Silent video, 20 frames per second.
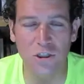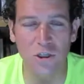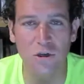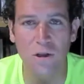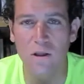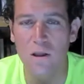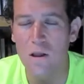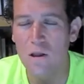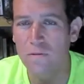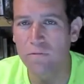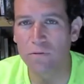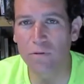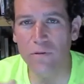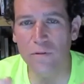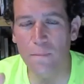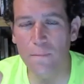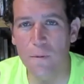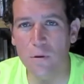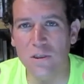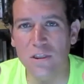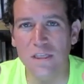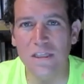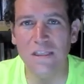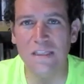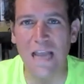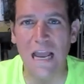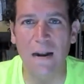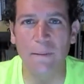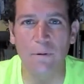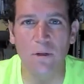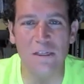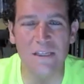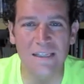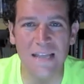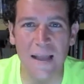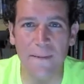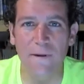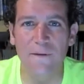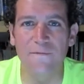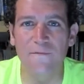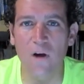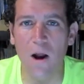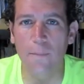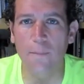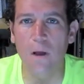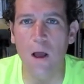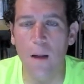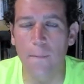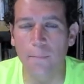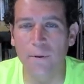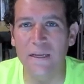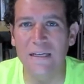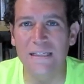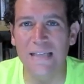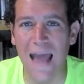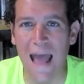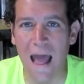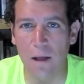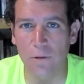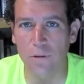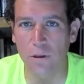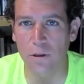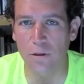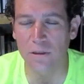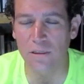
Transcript: You're going to the most sustainable salmon farm companies out there,